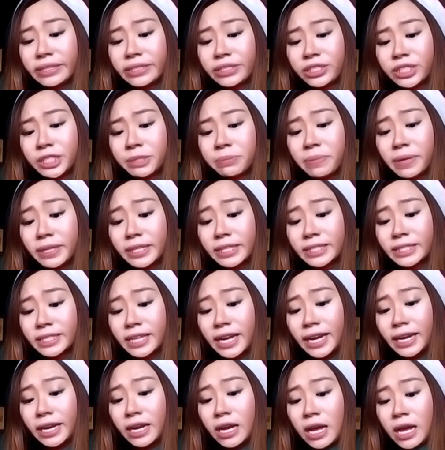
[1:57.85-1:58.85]
dish by the
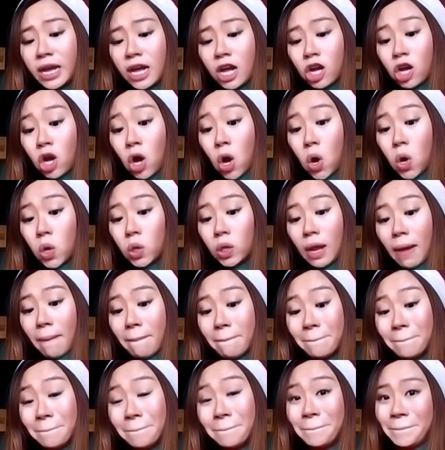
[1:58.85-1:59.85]
side called a
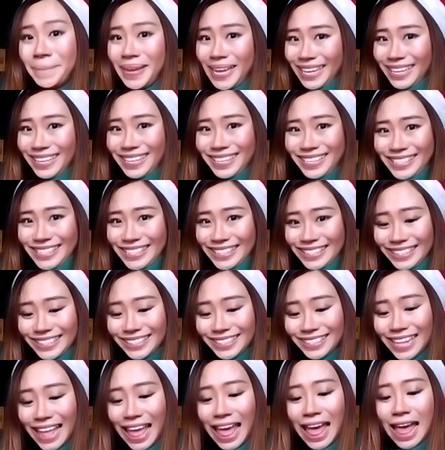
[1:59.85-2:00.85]

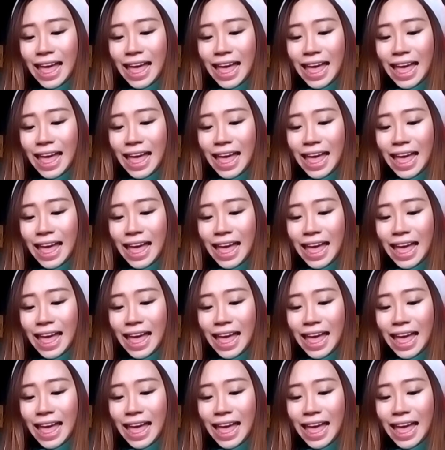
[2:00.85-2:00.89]
bacon